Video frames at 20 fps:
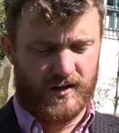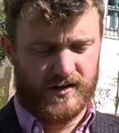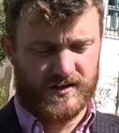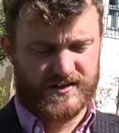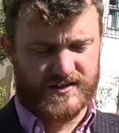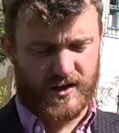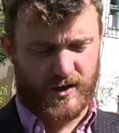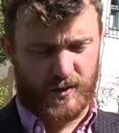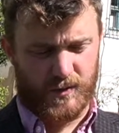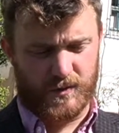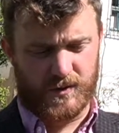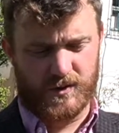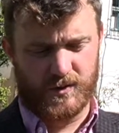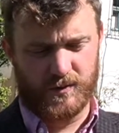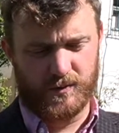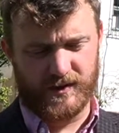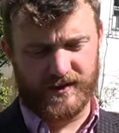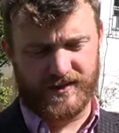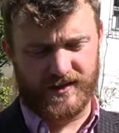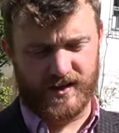So
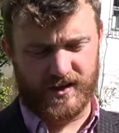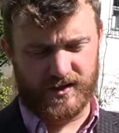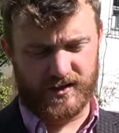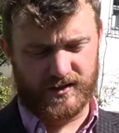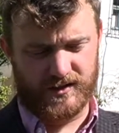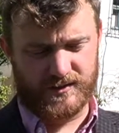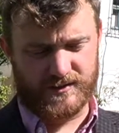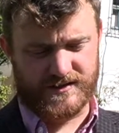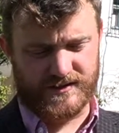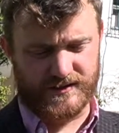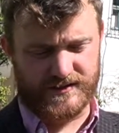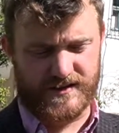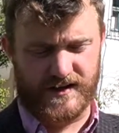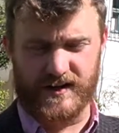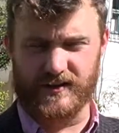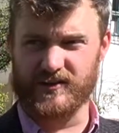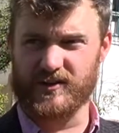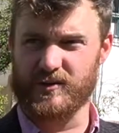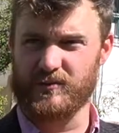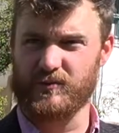within
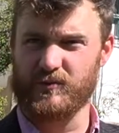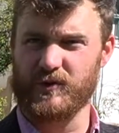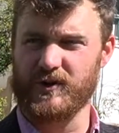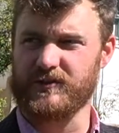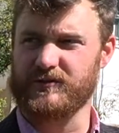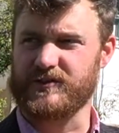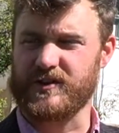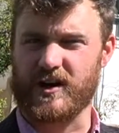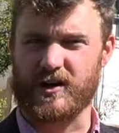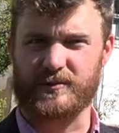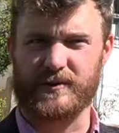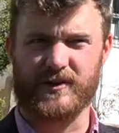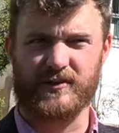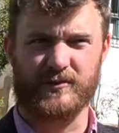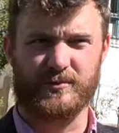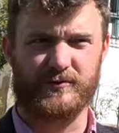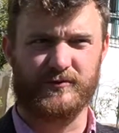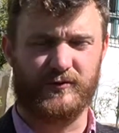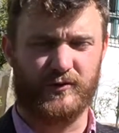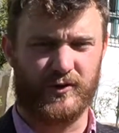utilitarianism, we've talked about
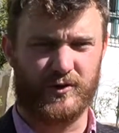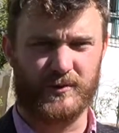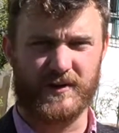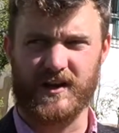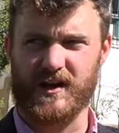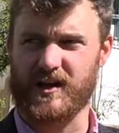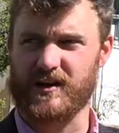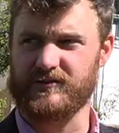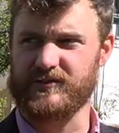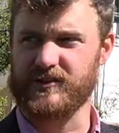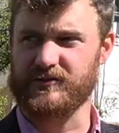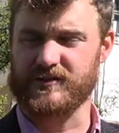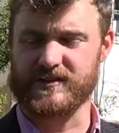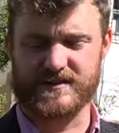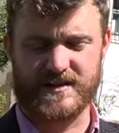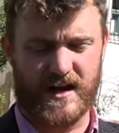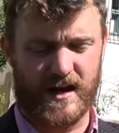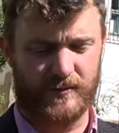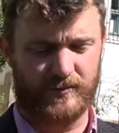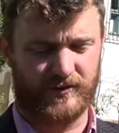this before, we have
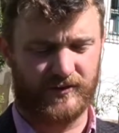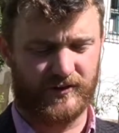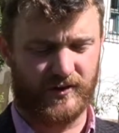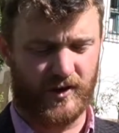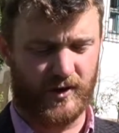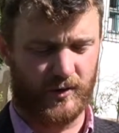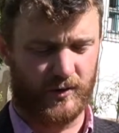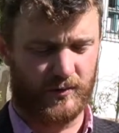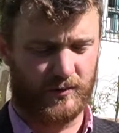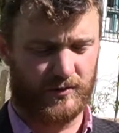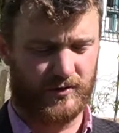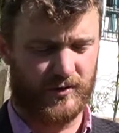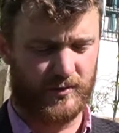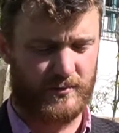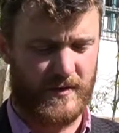different types. So the